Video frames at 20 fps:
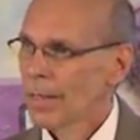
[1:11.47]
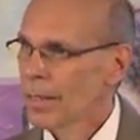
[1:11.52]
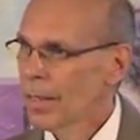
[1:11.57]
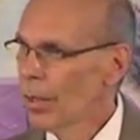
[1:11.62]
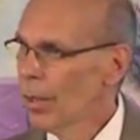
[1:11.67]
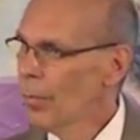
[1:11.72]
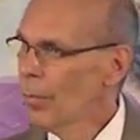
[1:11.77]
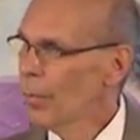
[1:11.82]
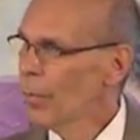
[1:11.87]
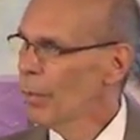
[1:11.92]

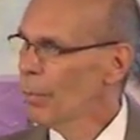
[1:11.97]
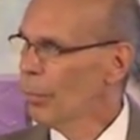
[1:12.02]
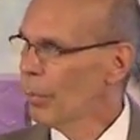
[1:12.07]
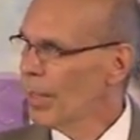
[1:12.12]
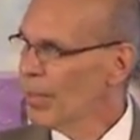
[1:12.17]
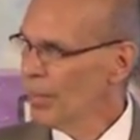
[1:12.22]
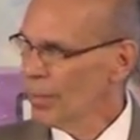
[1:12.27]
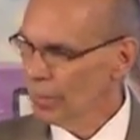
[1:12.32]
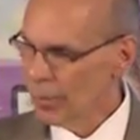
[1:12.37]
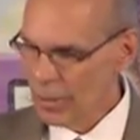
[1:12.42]
You know, we
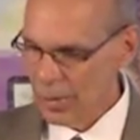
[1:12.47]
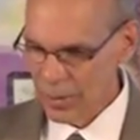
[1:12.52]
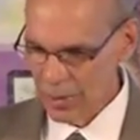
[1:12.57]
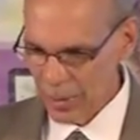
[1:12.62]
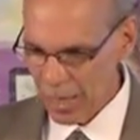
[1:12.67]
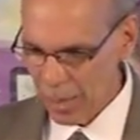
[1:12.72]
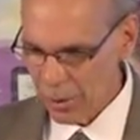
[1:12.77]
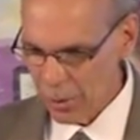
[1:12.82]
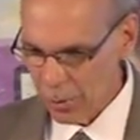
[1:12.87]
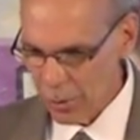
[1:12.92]
place them in these
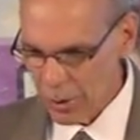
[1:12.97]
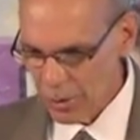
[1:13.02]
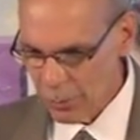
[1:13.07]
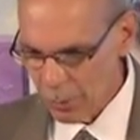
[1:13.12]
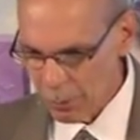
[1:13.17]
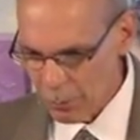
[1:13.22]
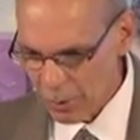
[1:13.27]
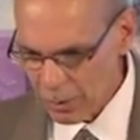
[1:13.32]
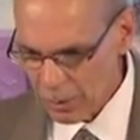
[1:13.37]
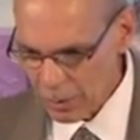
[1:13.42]
categories
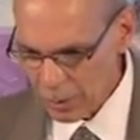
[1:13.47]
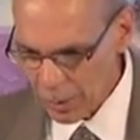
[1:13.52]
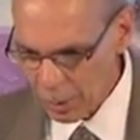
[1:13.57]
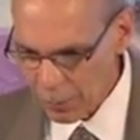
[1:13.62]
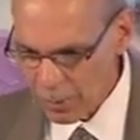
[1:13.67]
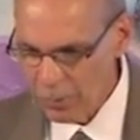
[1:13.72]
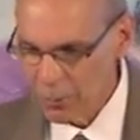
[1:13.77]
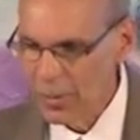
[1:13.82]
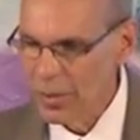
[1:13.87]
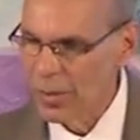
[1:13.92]
when we
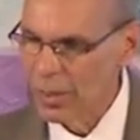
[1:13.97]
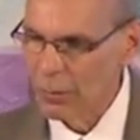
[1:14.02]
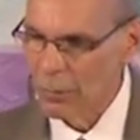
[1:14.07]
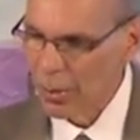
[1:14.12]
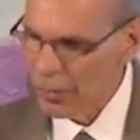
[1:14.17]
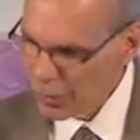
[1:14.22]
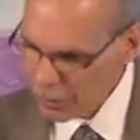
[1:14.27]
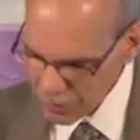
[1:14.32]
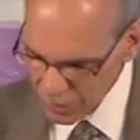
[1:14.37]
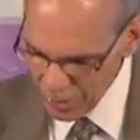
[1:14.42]
come and we say,
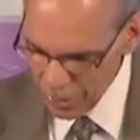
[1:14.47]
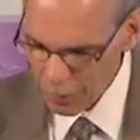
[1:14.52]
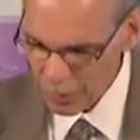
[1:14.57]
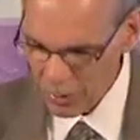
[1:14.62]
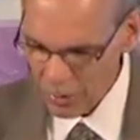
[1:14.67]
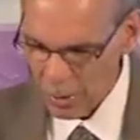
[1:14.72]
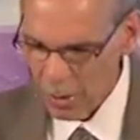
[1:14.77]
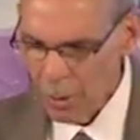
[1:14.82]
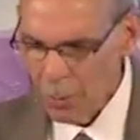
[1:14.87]
well, they're damaged,